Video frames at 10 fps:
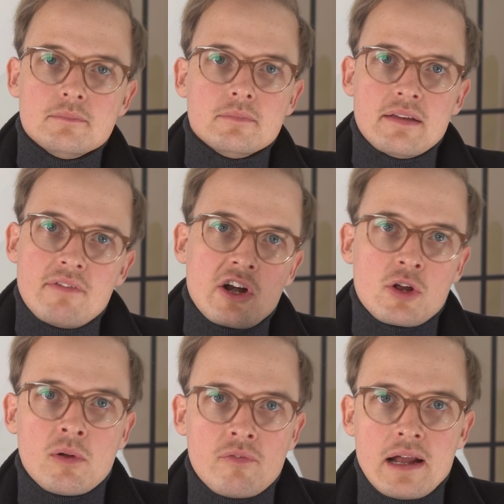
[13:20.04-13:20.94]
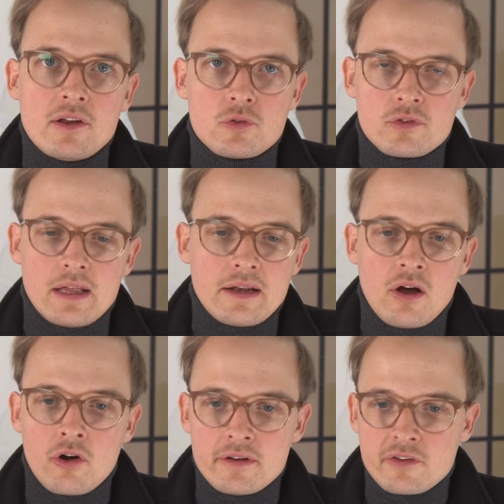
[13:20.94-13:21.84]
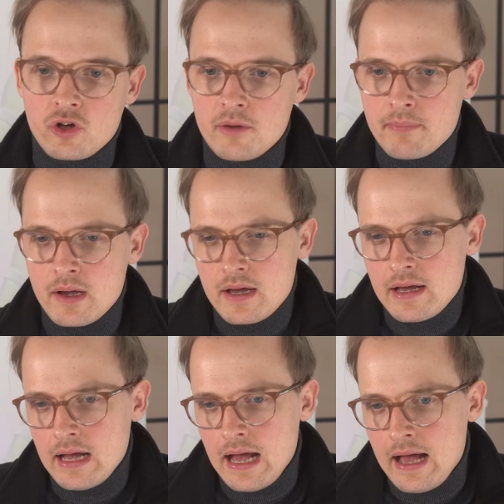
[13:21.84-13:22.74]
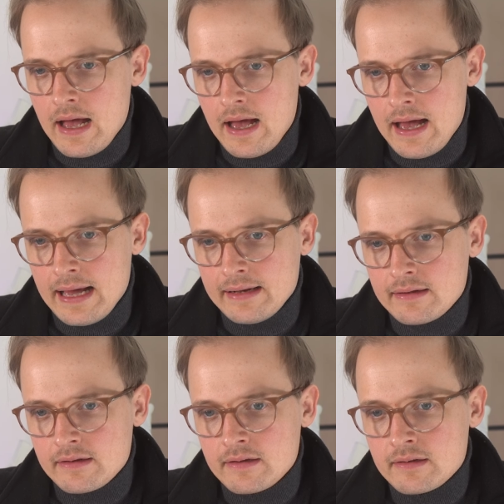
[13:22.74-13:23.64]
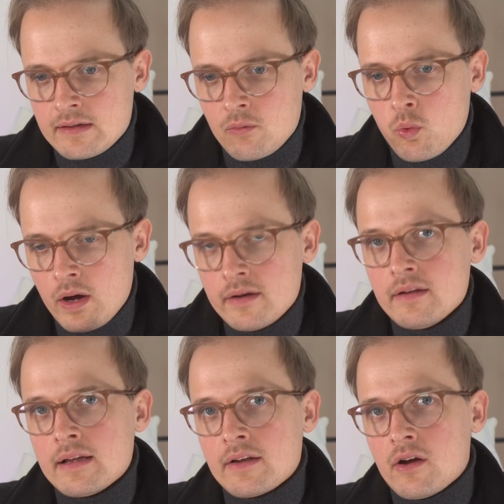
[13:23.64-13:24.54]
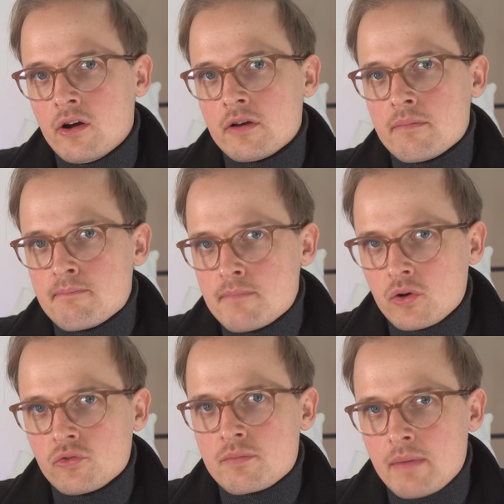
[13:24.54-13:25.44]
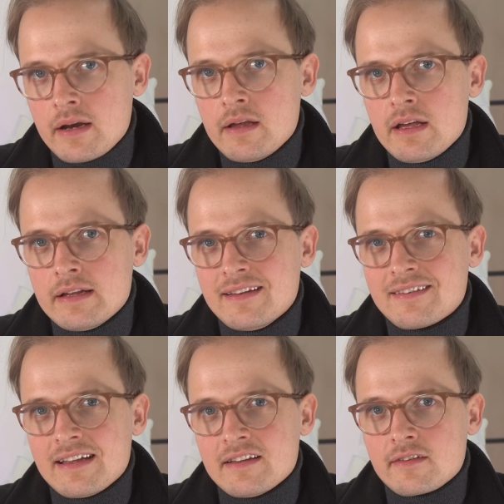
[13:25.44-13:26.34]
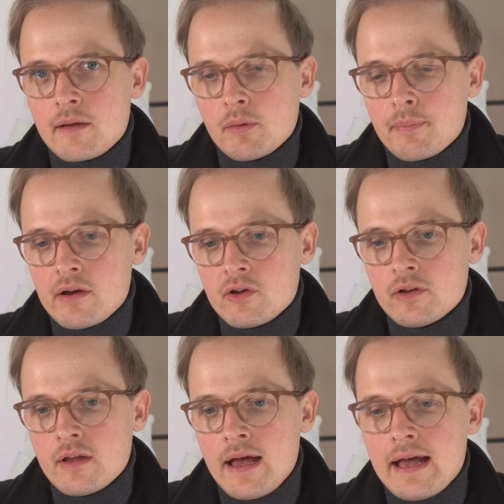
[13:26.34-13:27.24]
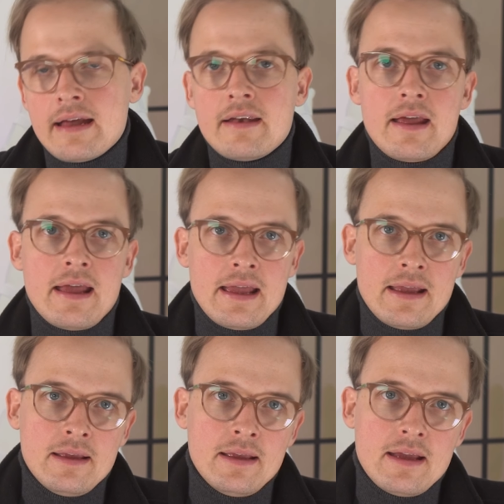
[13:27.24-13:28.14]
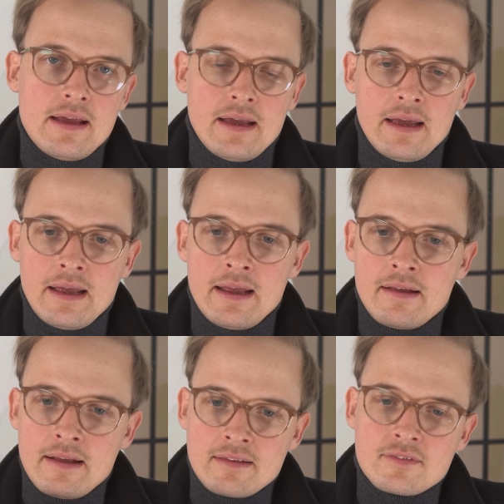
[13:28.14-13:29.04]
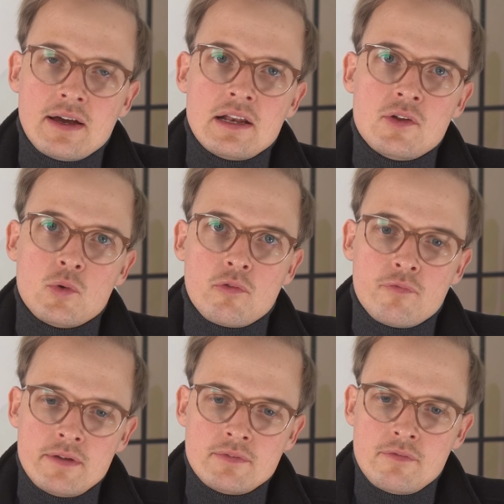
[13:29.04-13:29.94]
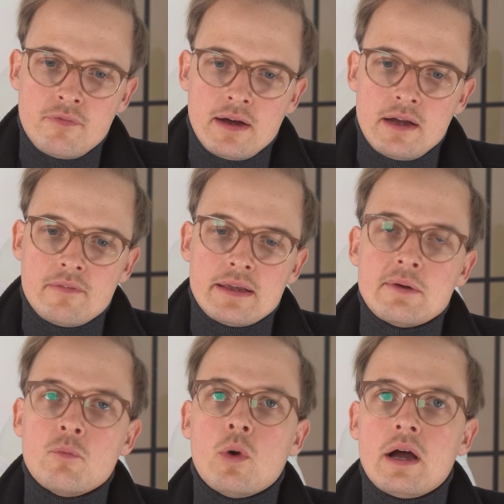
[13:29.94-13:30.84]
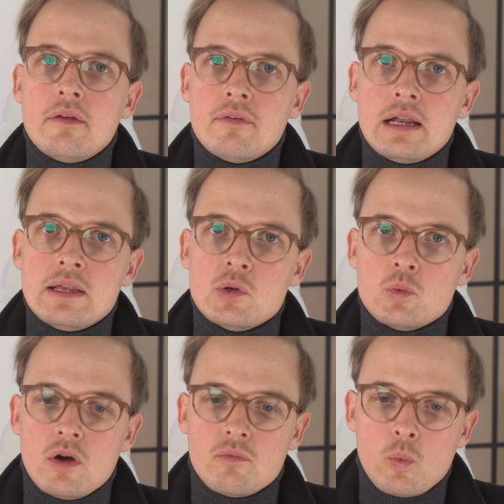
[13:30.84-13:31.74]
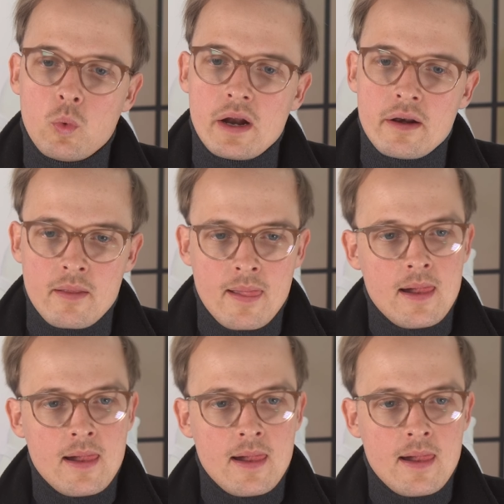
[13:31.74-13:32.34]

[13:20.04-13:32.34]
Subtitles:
variable values that are in the top. And the one that earned most money in this in-sample period had a X value of 55 and a Y value of 1.